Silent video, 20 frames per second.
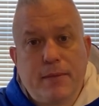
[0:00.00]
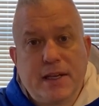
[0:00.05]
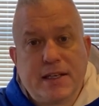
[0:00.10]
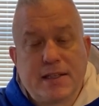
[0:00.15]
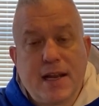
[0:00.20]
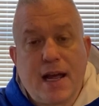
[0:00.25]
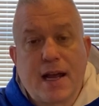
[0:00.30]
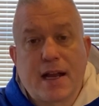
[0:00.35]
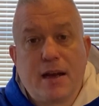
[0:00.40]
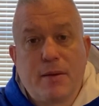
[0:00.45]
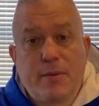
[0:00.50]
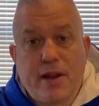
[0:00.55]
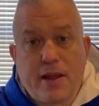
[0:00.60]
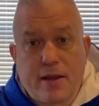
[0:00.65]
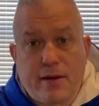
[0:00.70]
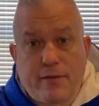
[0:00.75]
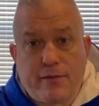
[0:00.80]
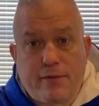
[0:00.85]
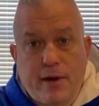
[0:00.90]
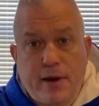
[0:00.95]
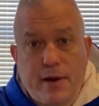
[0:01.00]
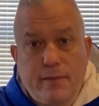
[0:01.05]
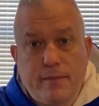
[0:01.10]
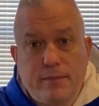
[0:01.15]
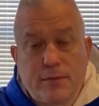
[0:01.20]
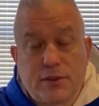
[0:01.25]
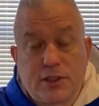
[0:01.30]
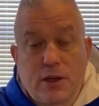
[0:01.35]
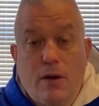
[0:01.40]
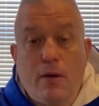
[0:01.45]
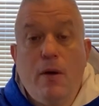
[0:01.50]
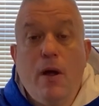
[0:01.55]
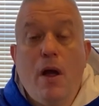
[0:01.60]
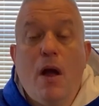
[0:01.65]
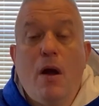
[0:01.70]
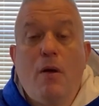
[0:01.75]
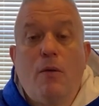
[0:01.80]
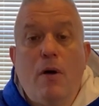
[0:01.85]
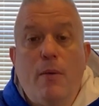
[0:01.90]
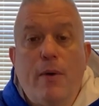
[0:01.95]
it's not going to be there for you. So
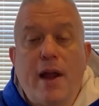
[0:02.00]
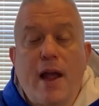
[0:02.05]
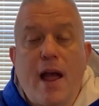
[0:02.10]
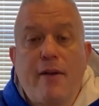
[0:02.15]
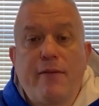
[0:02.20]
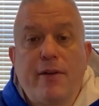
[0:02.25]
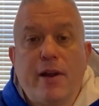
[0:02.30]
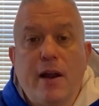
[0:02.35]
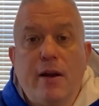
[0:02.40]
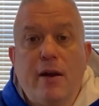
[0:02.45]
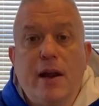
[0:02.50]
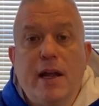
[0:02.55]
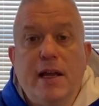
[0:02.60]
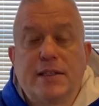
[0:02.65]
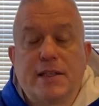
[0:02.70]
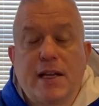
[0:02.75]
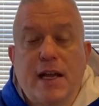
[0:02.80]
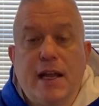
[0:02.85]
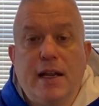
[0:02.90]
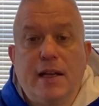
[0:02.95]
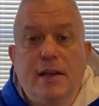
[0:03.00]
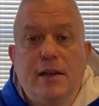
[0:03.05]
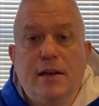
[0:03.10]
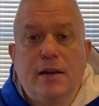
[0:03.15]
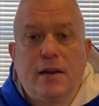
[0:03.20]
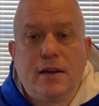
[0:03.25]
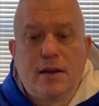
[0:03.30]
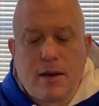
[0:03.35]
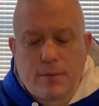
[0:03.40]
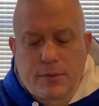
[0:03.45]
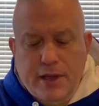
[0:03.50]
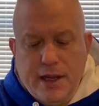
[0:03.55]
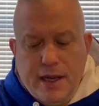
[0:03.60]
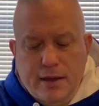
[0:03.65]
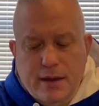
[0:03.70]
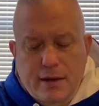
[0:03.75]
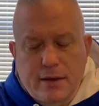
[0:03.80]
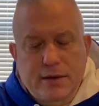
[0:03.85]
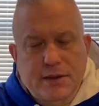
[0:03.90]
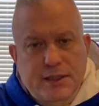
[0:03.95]
what we have here is a
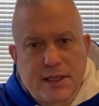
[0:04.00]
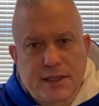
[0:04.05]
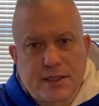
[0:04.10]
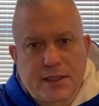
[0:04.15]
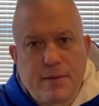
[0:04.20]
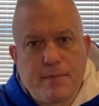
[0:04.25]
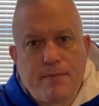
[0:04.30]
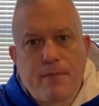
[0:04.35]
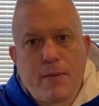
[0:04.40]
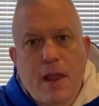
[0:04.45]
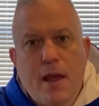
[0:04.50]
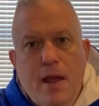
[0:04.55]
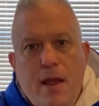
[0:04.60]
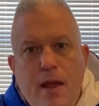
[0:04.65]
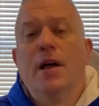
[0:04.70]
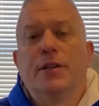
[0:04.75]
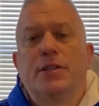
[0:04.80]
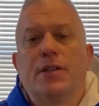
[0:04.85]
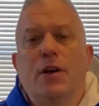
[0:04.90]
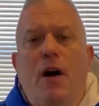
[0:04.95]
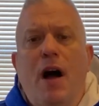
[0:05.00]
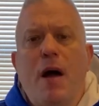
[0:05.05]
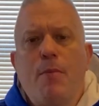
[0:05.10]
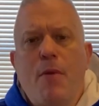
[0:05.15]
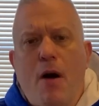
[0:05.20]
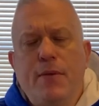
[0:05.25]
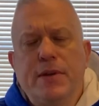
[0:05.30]
complete little system. So I'm